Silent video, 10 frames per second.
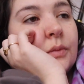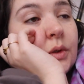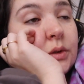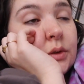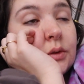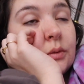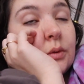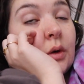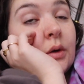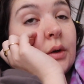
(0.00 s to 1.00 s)
Not
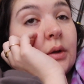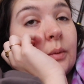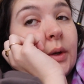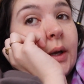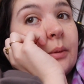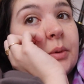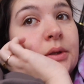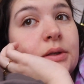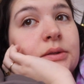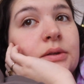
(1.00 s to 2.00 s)
disregarding what happened
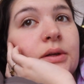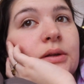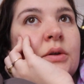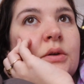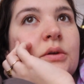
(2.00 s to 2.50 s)
last night.